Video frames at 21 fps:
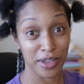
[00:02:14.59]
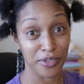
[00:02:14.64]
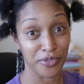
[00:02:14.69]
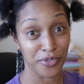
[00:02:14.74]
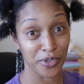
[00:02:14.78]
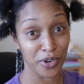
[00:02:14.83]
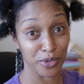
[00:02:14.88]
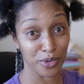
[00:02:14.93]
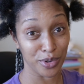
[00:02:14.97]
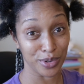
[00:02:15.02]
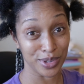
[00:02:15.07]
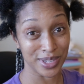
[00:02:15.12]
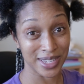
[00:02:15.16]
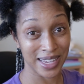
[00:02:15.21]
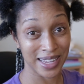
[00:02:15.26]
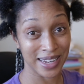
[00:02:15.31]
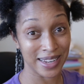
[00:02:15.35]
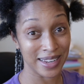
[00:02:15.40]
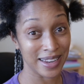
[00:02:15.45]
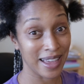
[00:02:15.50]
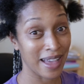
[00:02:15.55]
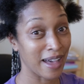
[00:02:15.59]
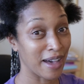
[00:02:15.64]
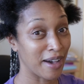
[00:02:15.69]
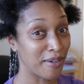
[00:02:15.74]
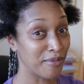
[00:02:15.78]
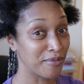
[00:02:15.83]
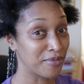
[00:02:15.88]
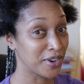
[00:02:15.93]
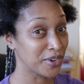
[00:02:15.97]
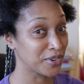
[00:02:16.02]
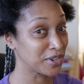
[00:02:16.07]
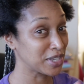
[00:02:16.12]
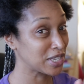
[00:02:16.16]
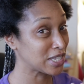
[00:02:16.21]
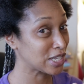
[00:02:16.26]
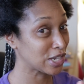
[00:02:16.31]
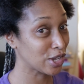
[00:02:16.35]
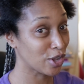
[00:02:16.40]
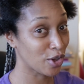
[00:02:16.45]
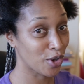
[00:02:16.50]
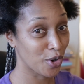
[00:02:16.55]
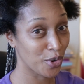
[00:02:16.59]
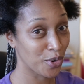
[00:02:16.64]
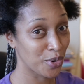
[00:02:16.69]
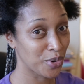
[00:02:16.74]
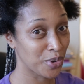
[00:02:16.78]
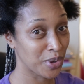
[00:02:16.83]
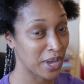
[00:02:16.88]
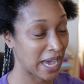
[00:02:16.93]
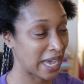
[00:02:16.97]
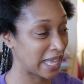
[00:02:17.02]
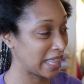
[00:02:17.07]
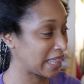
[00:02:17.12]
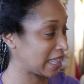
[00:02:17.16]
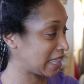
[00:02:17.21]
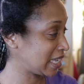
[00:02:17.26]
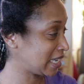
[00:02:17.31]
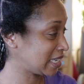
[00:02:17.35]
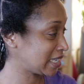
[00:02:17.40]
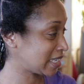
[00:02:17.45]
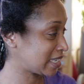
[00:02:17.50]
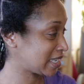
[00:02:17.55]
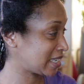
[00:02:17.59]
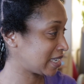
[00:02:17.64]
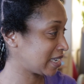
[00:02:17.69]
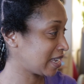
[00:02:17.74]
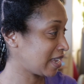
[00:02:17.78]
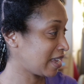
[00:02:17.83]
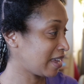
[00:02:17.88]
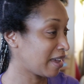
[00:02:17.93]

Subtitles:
4 rows in. I'm very slow at this.